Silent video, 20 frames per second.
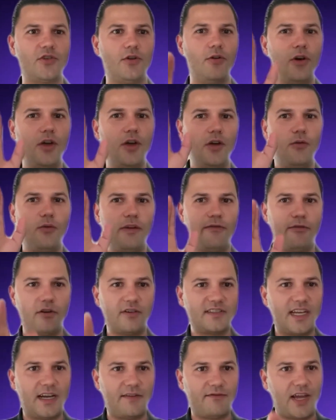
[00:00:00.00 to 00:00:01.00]
So we
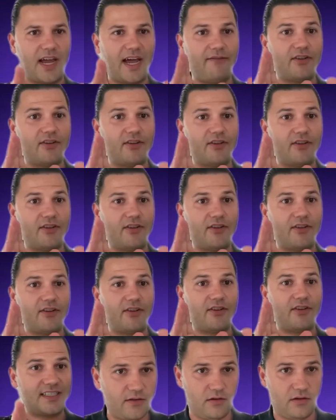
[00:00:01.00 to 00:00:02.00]
first have to have a
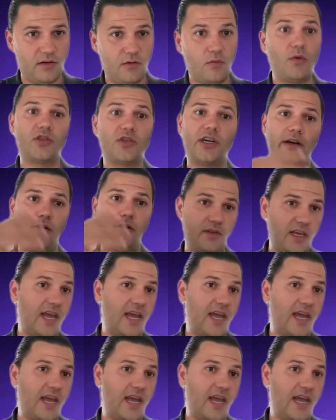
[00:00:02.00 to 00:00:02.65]
standard,